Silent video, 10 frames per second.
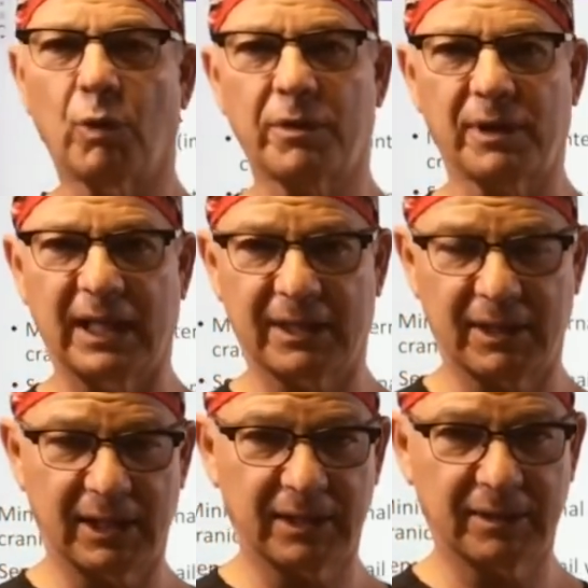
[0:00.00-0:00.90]
Okay.
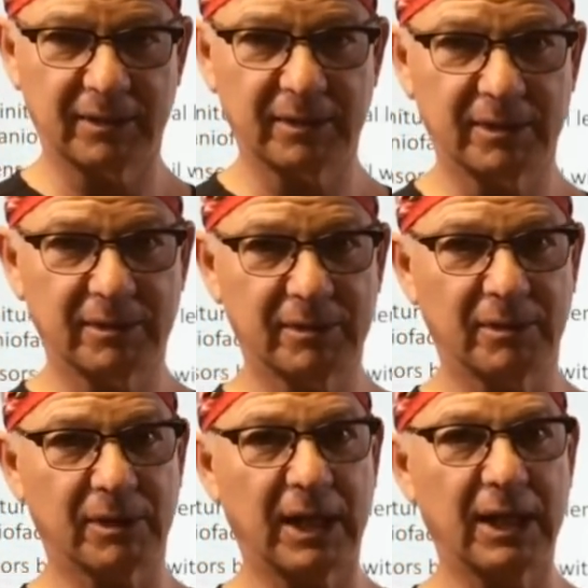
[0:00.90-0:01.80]

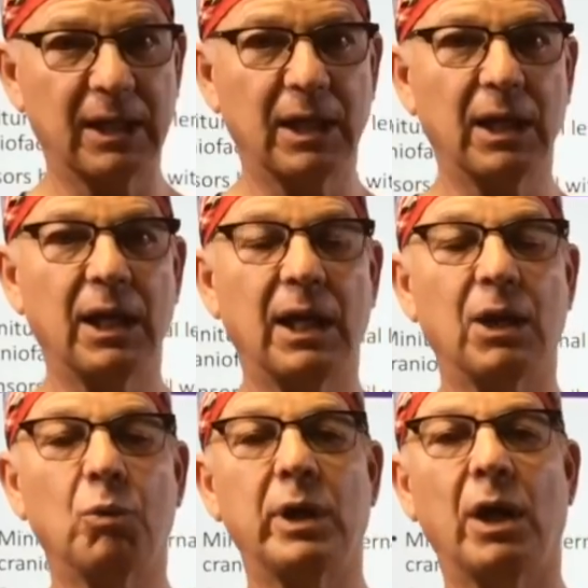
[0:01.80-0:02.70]
By the way, there's
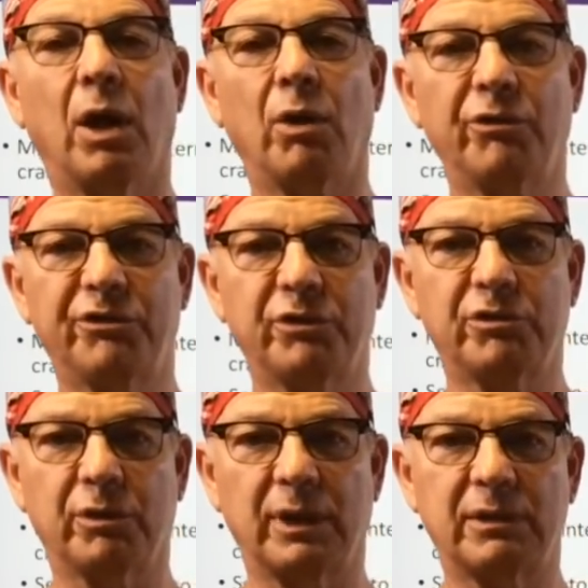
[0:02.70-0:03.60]
even a technique, and a
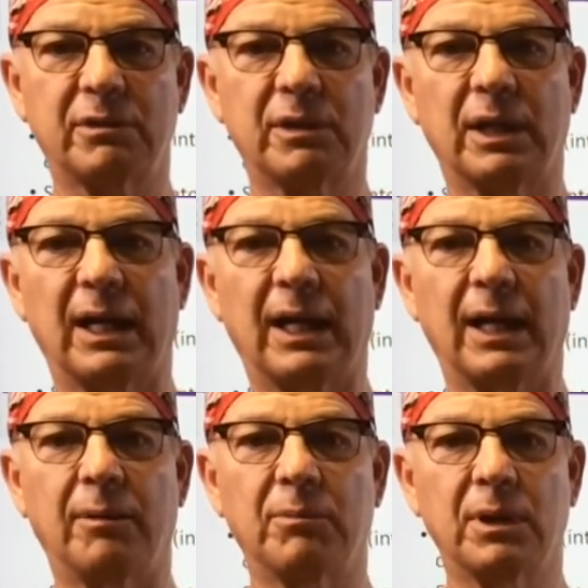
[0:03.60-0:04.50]
very old technique,
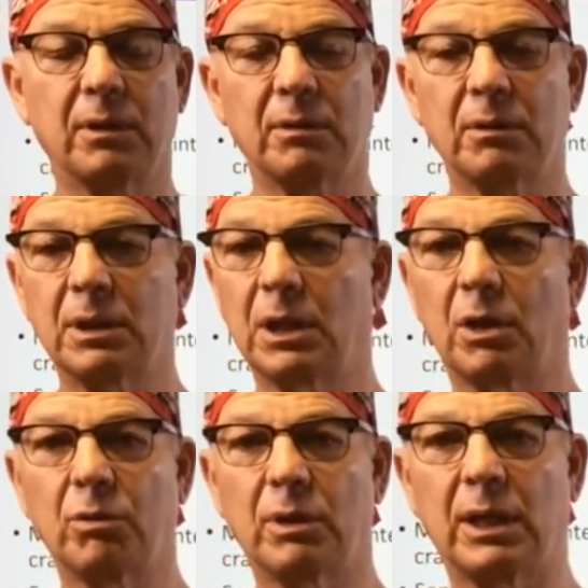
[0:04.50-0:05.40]
where you take a
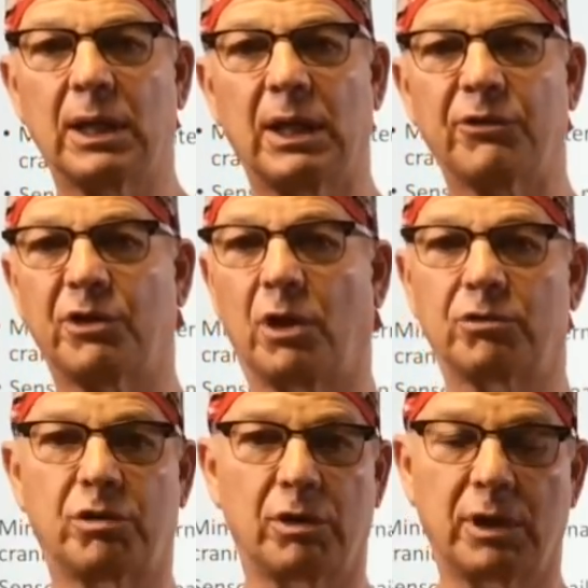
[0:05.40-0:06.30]
segment of bone
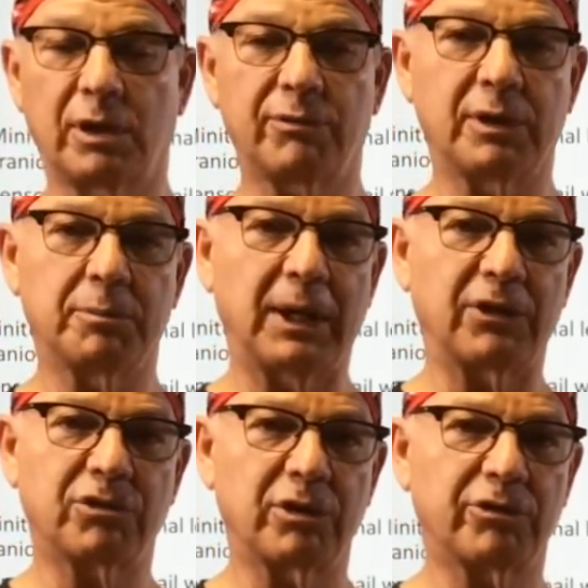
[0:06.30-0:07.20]
from one side
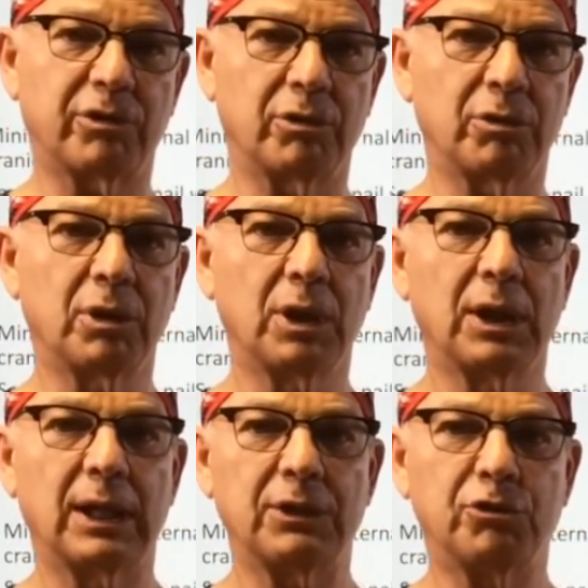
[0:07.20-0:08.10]
and
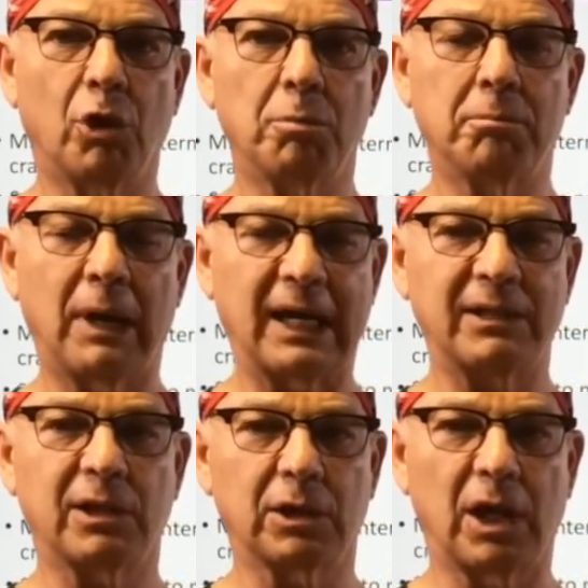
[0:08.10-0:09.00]
you
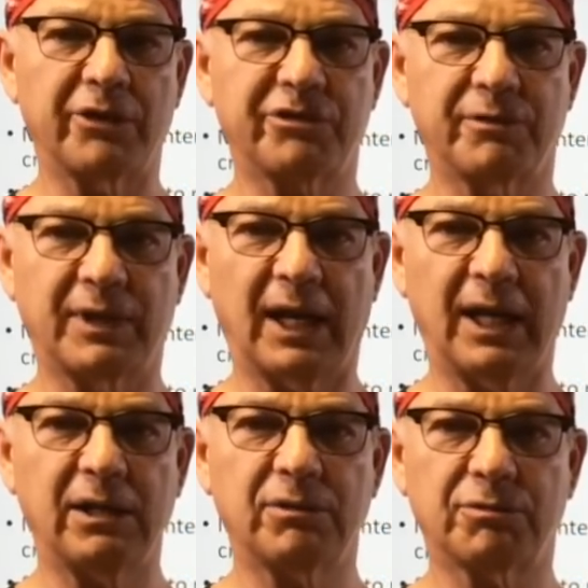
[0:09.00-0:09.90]
put it into the
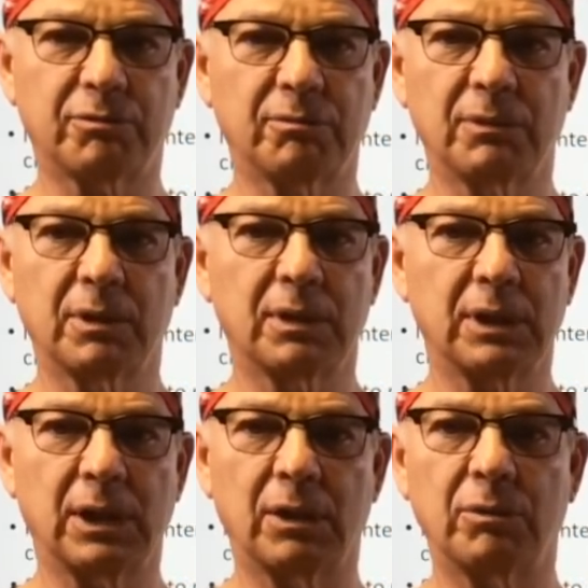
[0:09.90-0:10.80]
other side. If you take
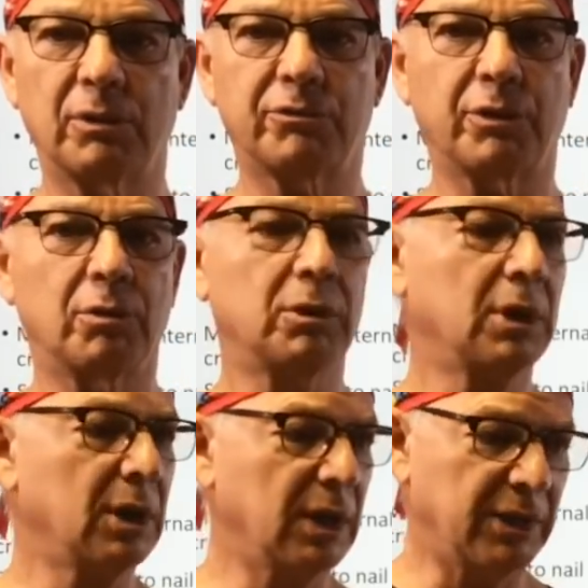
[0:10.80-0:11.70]
5 centimeters from one
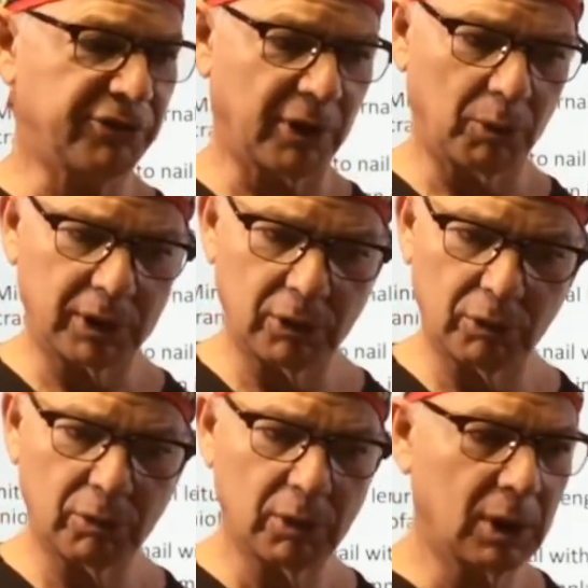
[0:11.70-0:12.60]
side and then
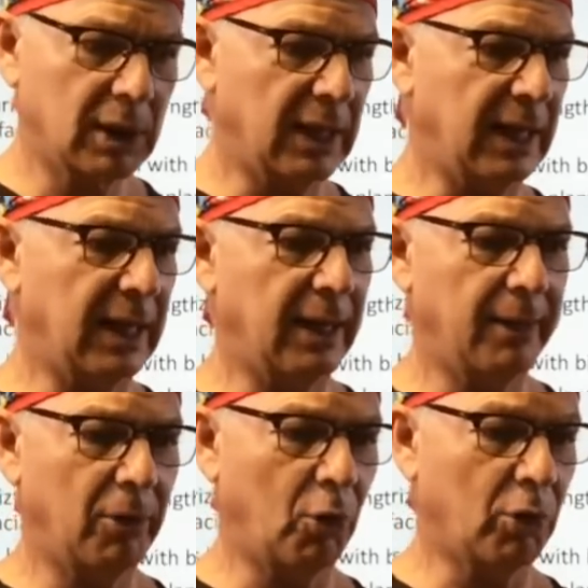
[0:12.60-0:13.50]
lengthen the other
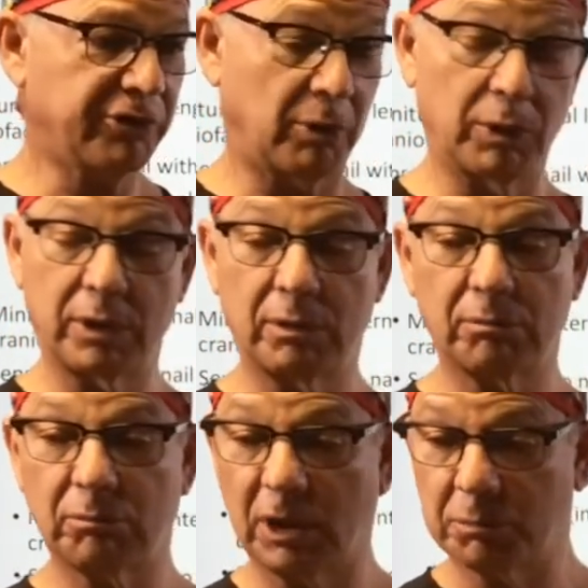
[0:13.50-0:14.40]
side 5 centimeters
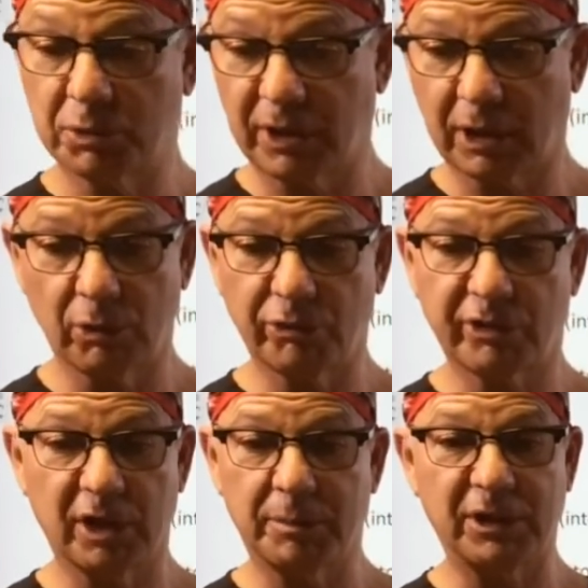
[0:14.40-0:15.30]
and put that bone
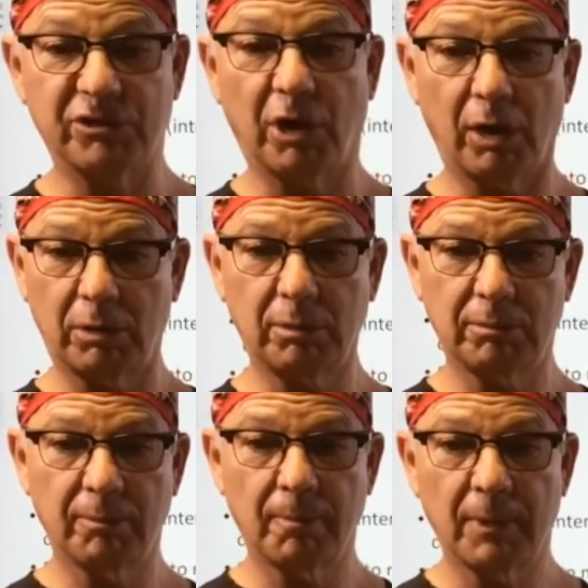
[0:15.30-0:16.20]
segment. The
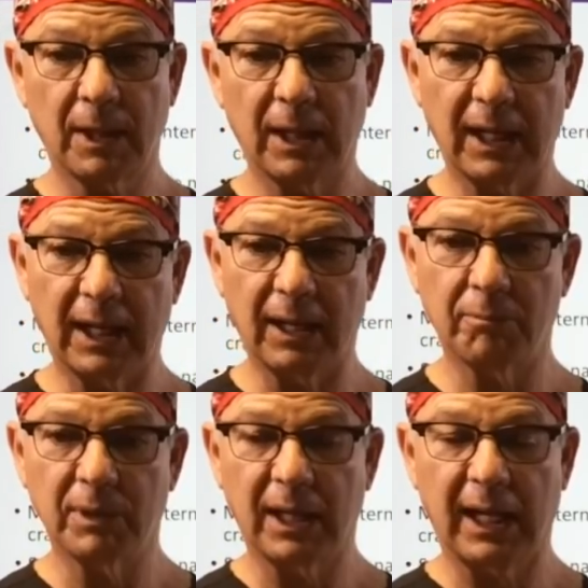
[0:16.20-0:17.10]
problem is that
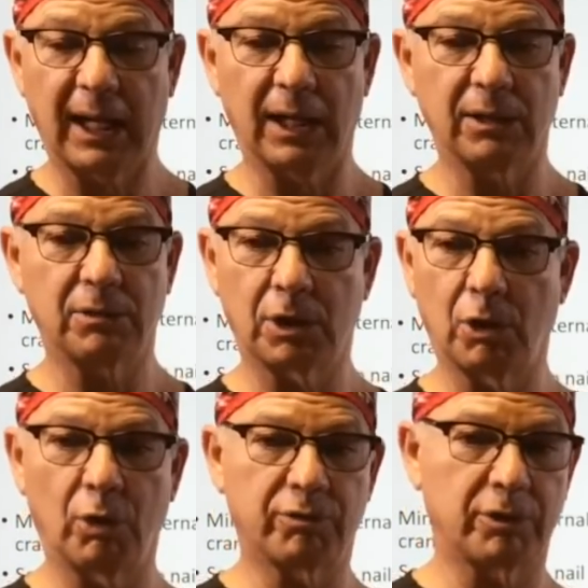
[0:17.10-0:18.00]
acutely
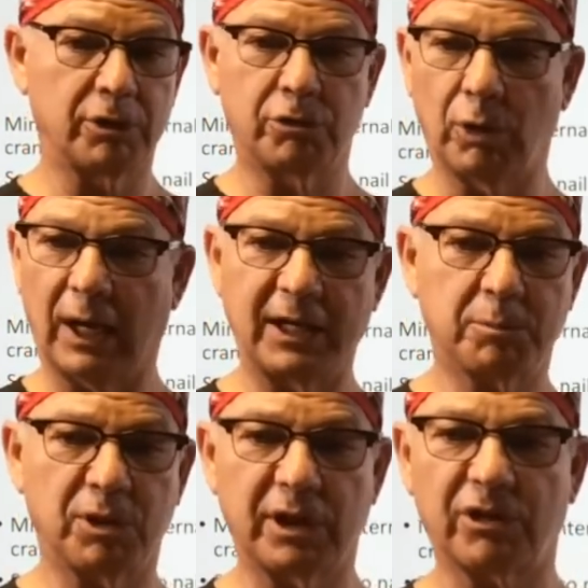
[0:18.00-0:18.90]
lengthening 5
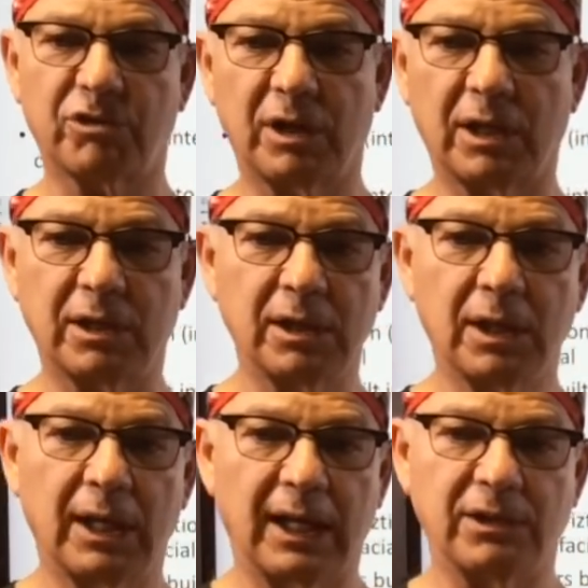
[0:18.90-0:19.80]
centimeters
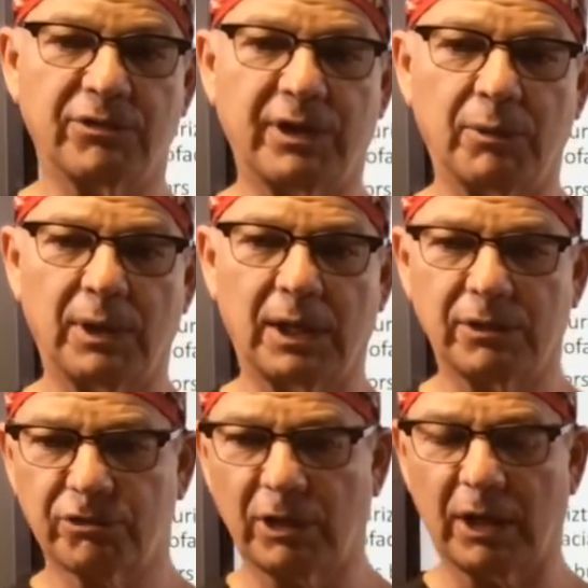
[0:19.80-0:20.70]
causes a
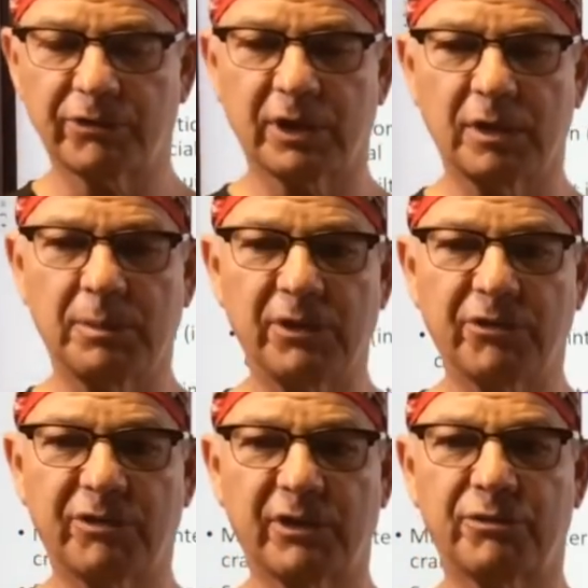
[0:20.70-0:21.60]
lot of problems.
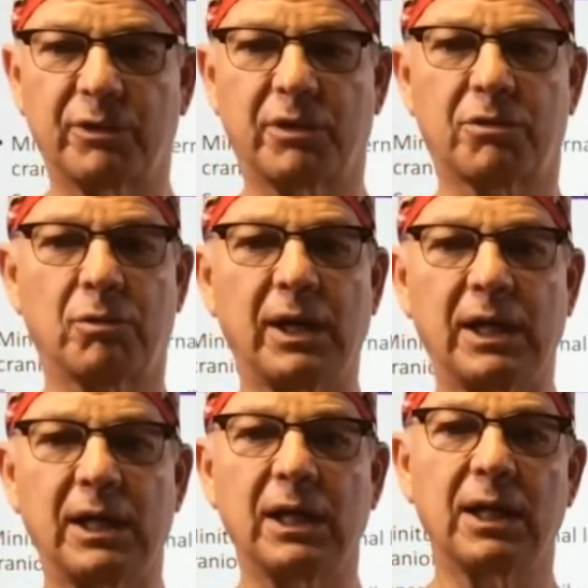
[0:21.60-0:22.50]
So not a
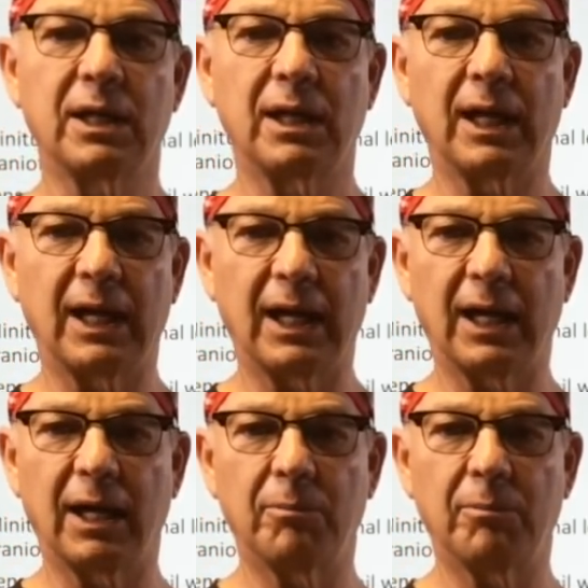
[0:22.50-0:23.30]
really good technique.